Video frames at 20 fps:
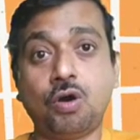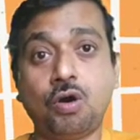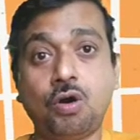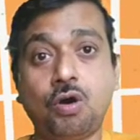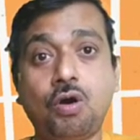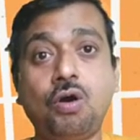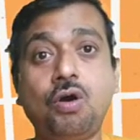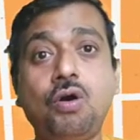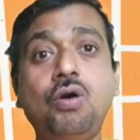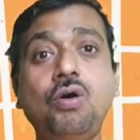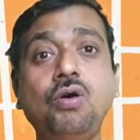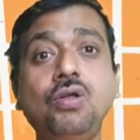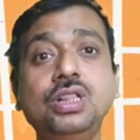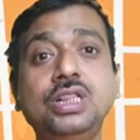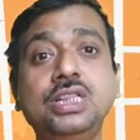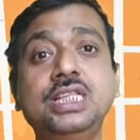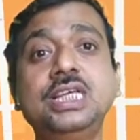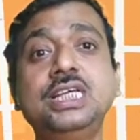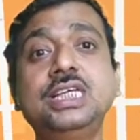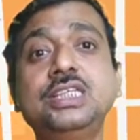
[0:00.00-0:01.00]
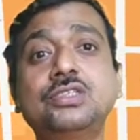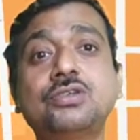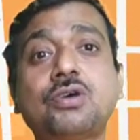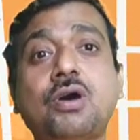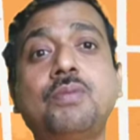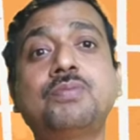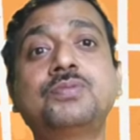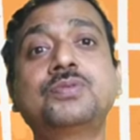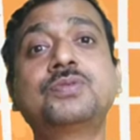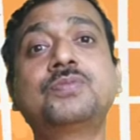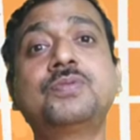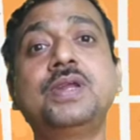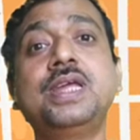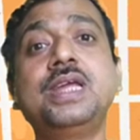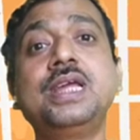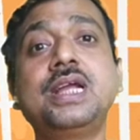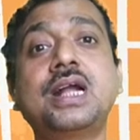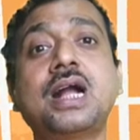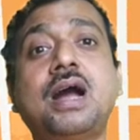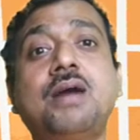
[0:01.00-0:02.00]
all these
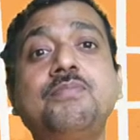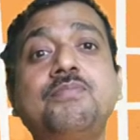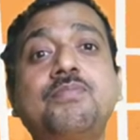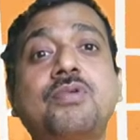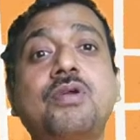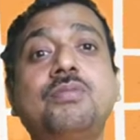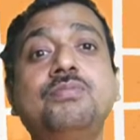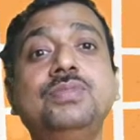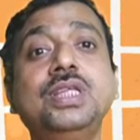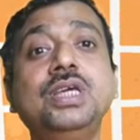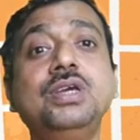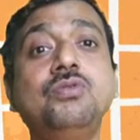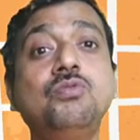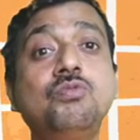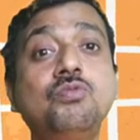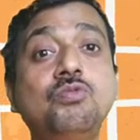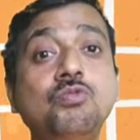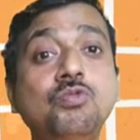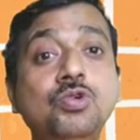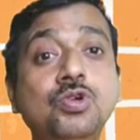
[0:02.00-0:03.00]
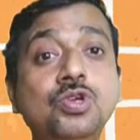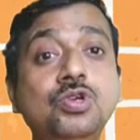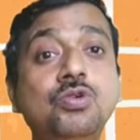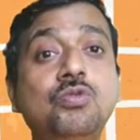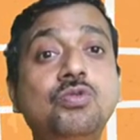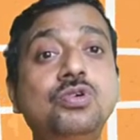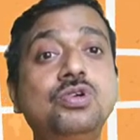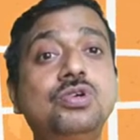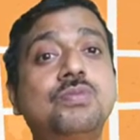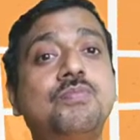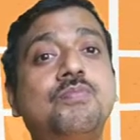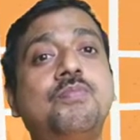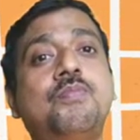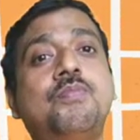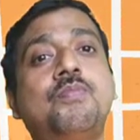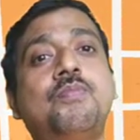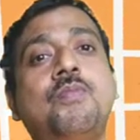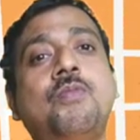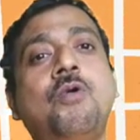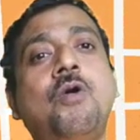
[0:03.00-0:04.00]
offspring come from the widowed
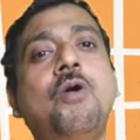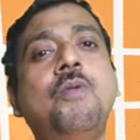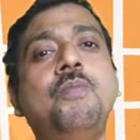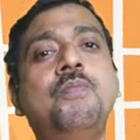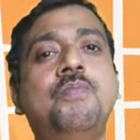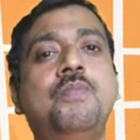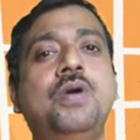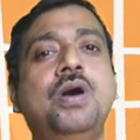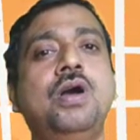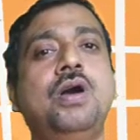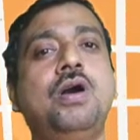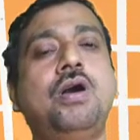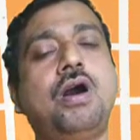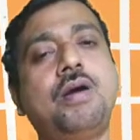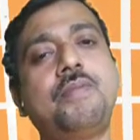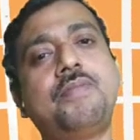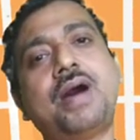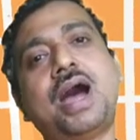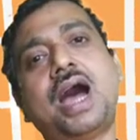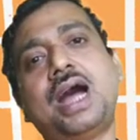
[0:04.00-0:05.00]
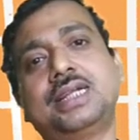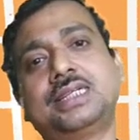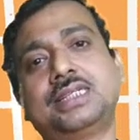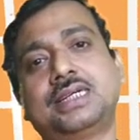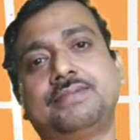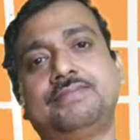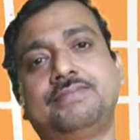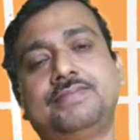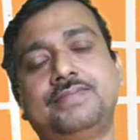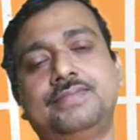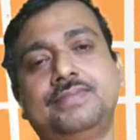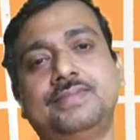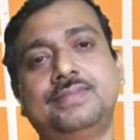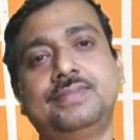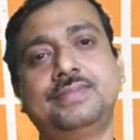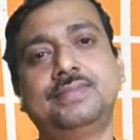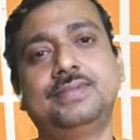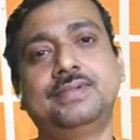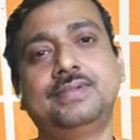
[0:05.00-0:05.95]
mom of autumn.